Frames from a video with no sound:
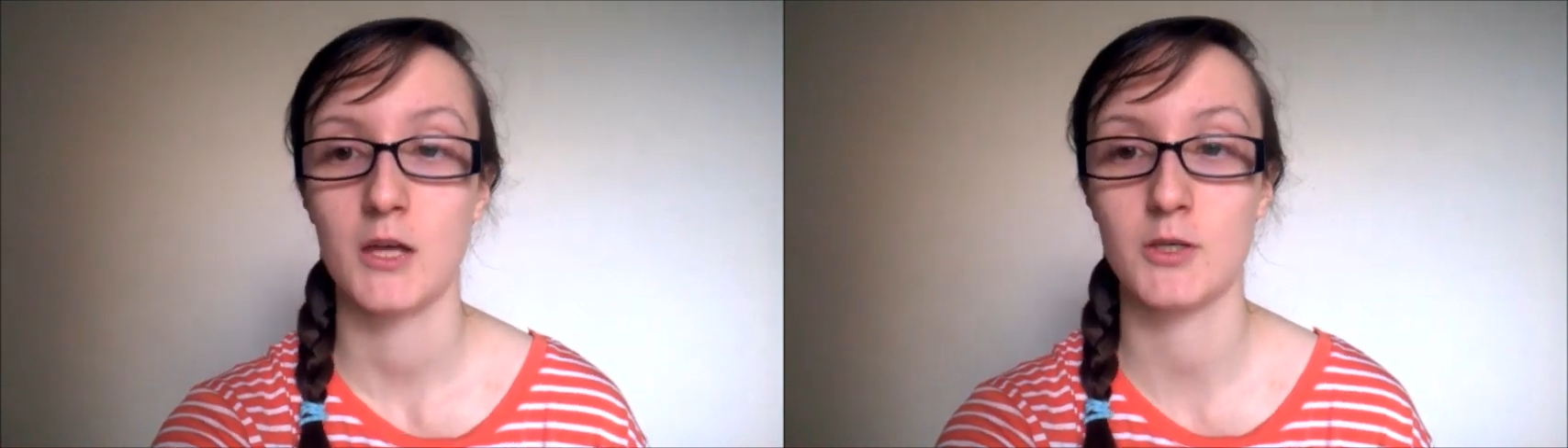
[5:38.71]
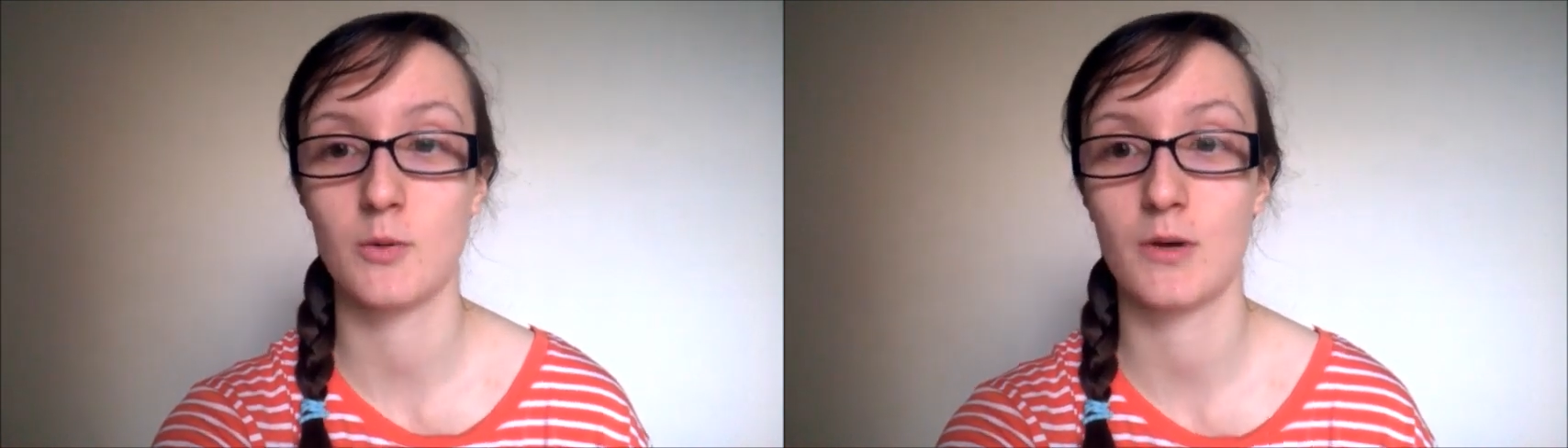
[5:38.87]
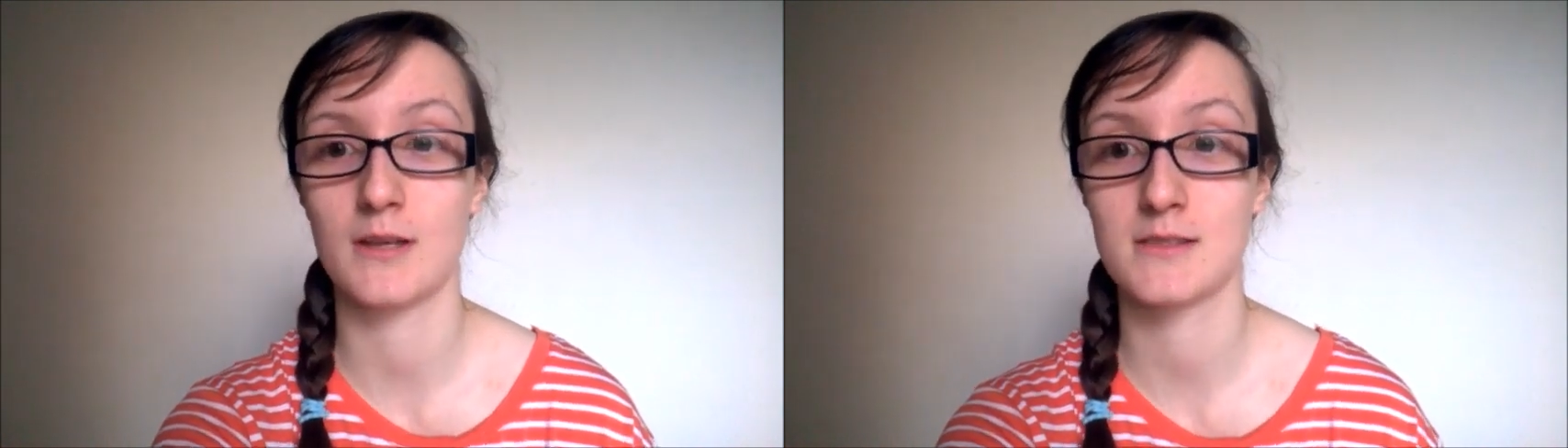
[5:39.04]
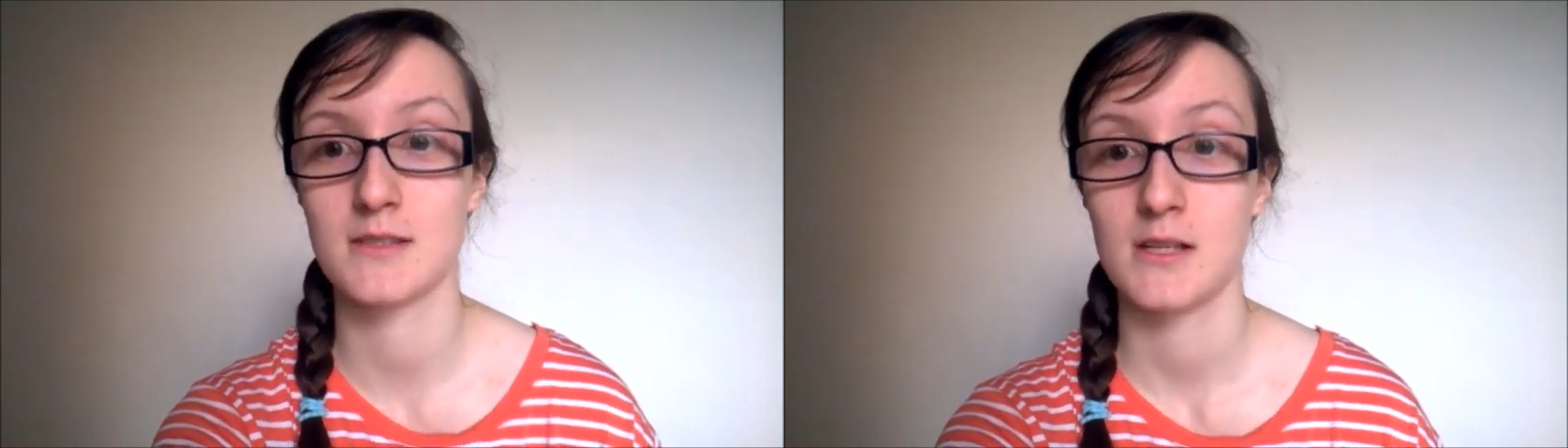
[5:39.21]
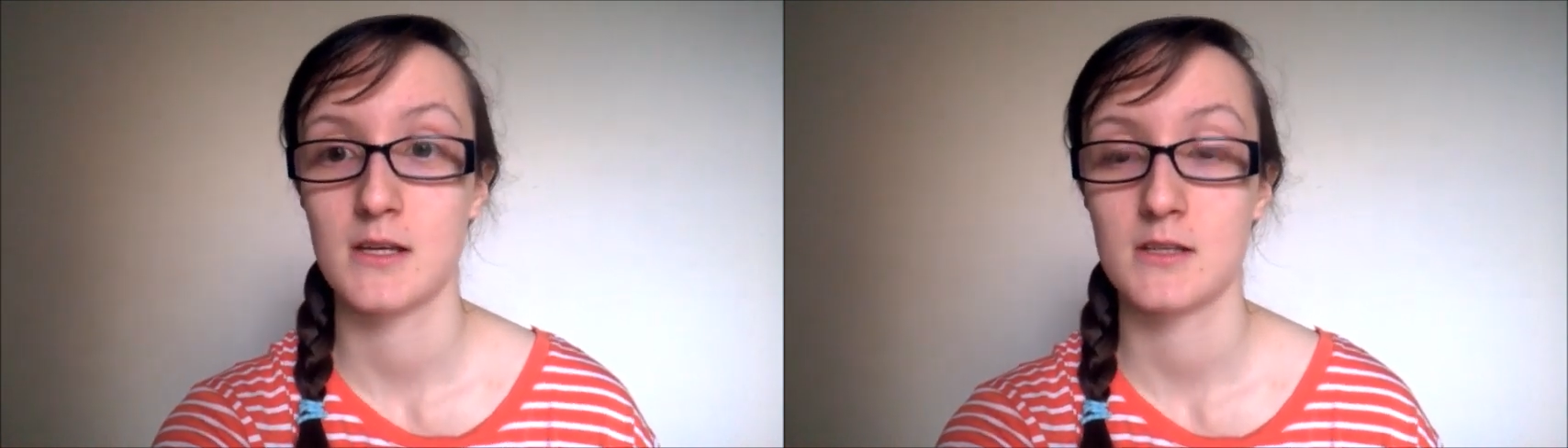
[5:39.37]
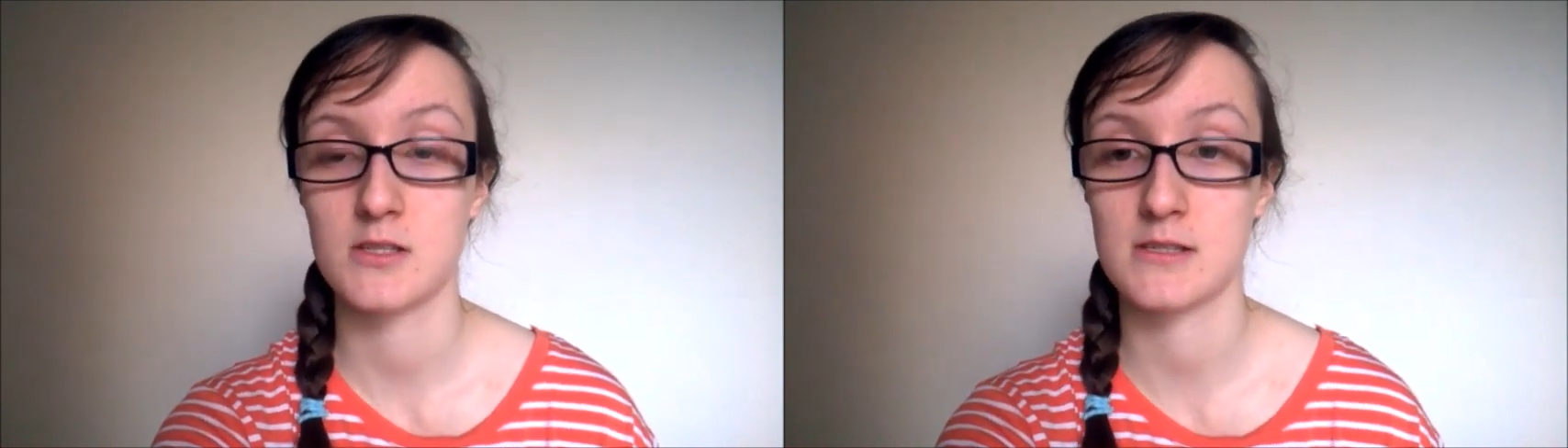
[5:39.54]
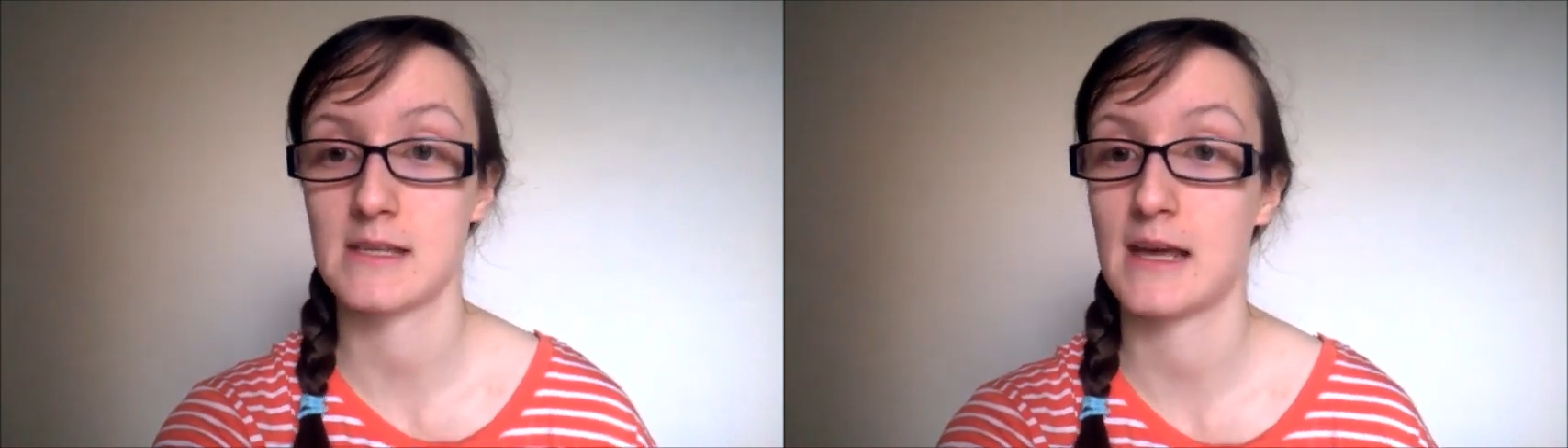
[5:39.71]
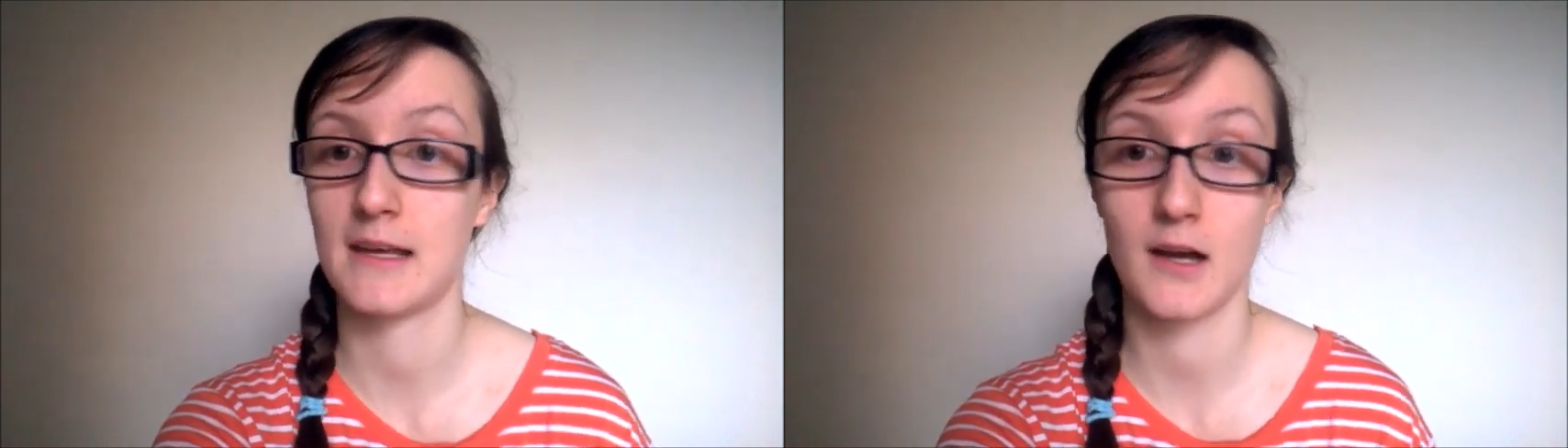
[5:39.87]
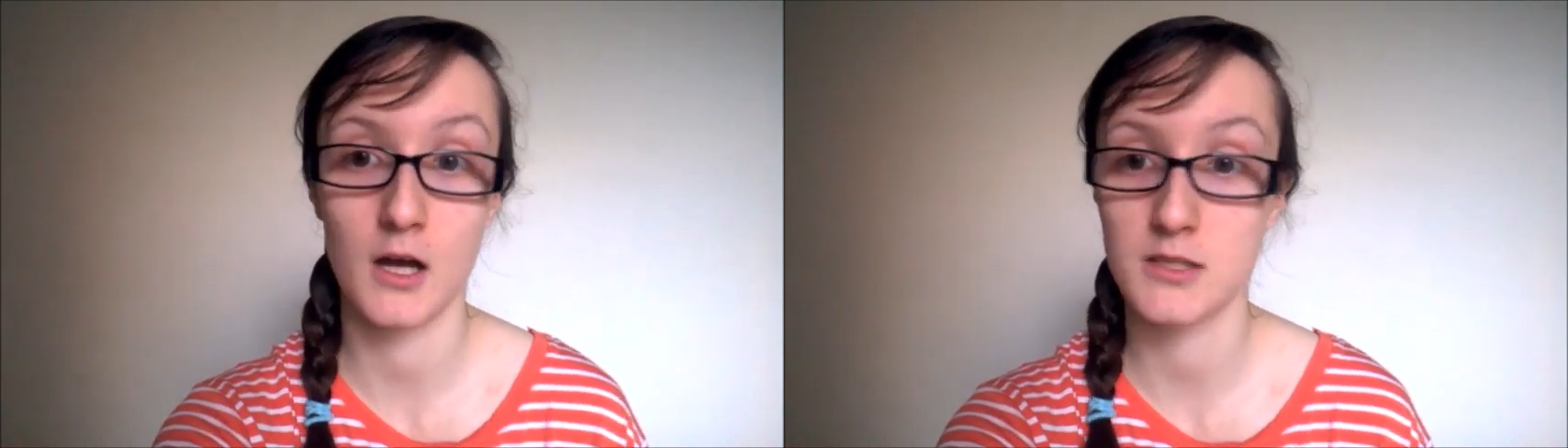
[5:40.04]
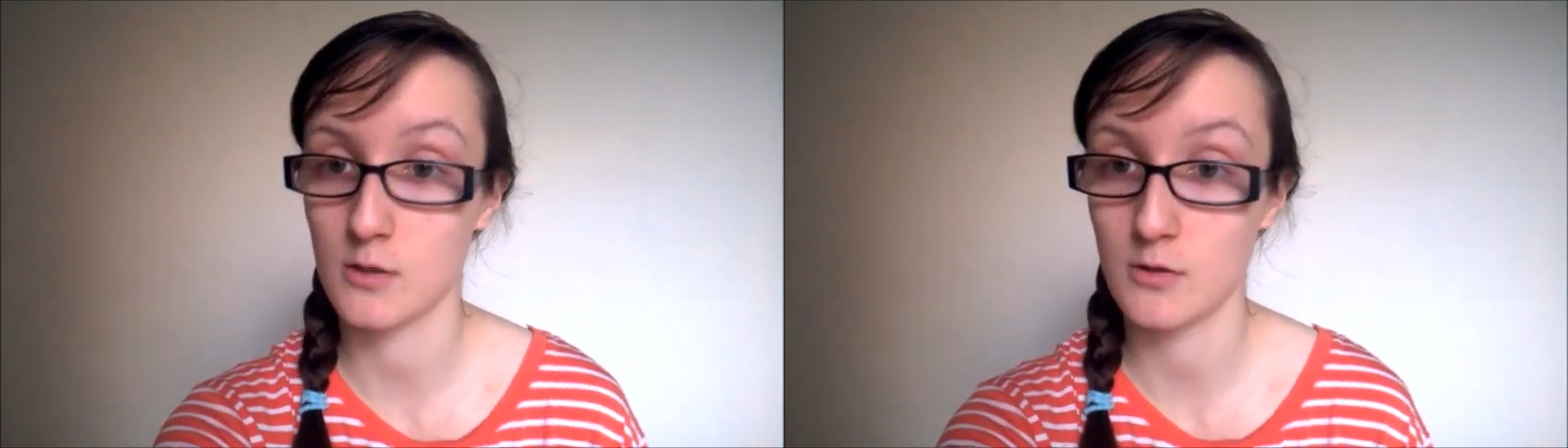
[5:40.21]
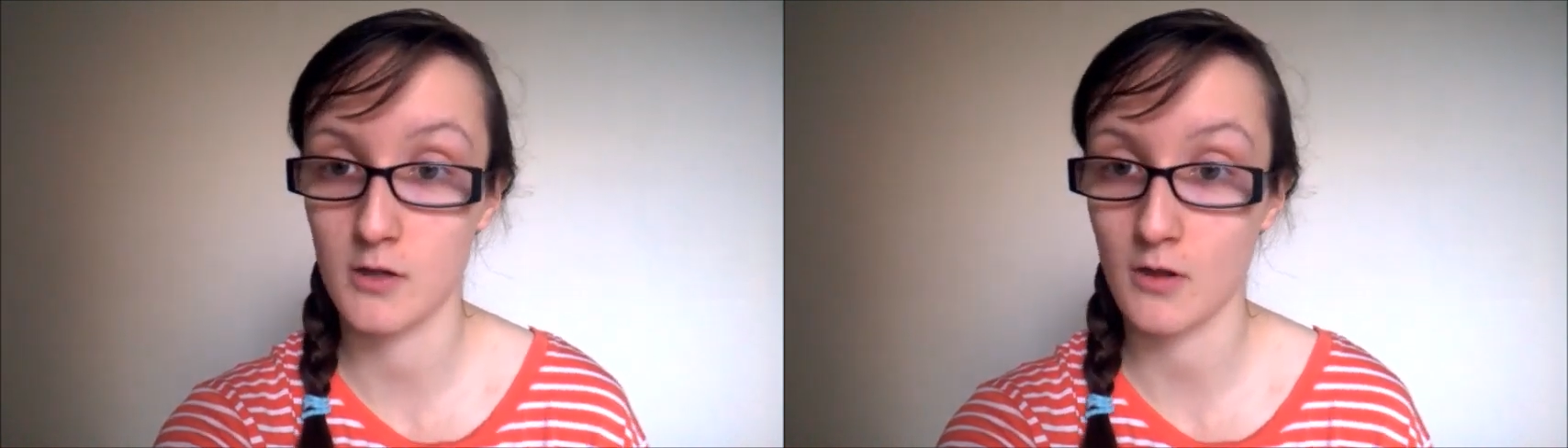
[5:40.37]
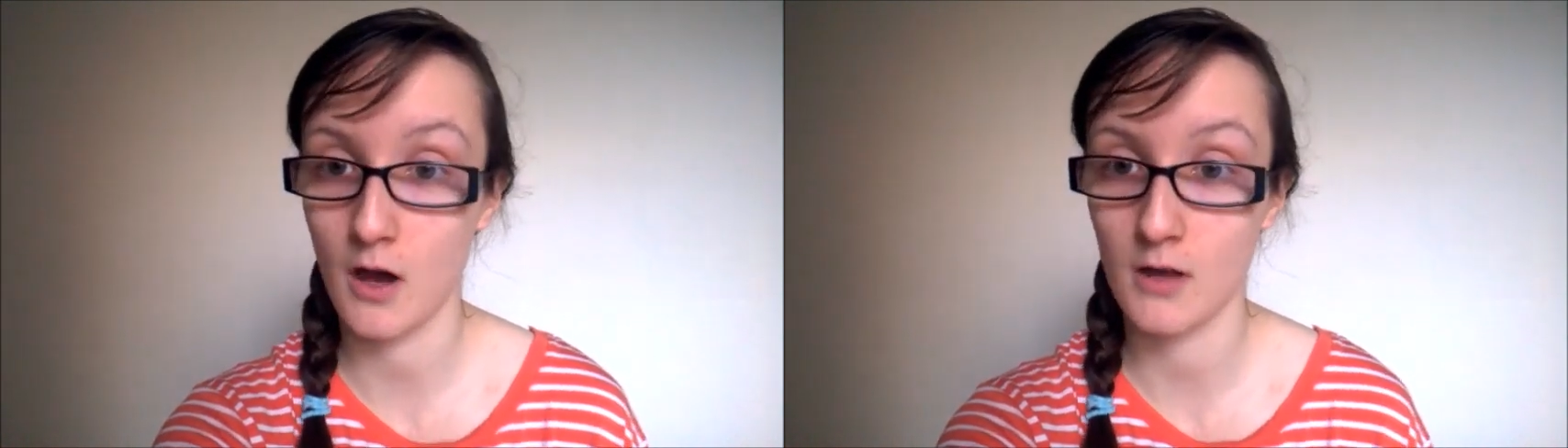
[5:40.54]
You would just say, I don't
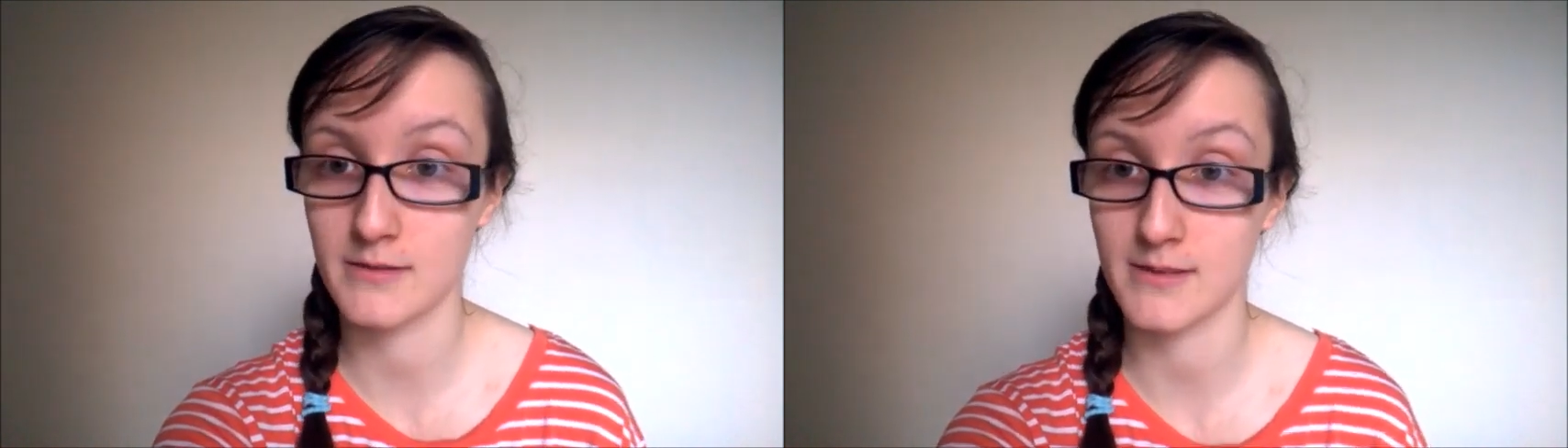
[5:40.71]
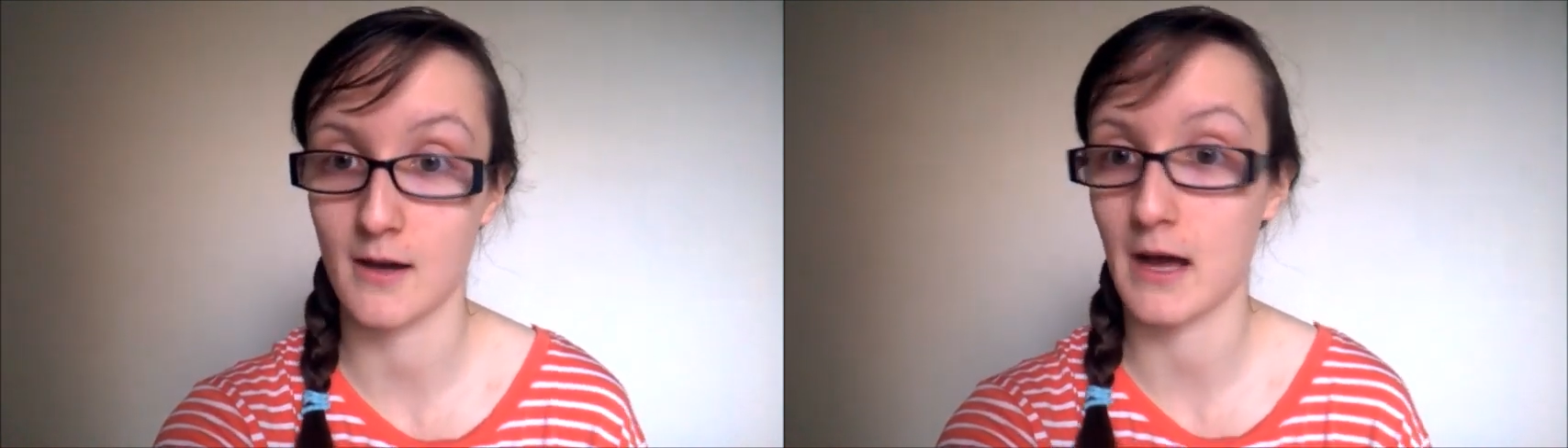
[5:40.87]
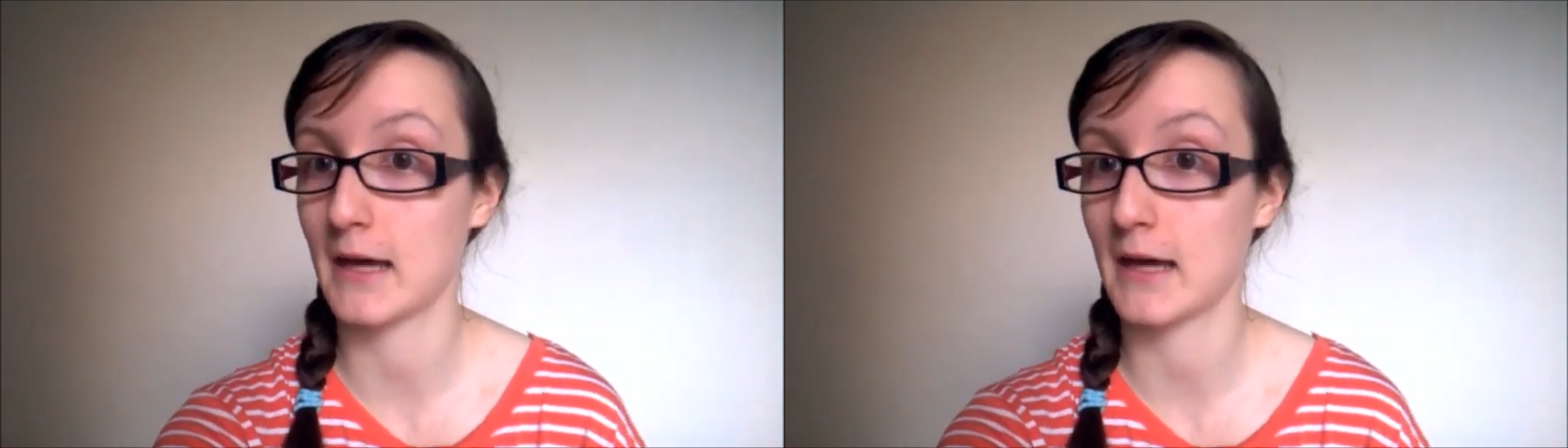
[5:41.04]
know the answer,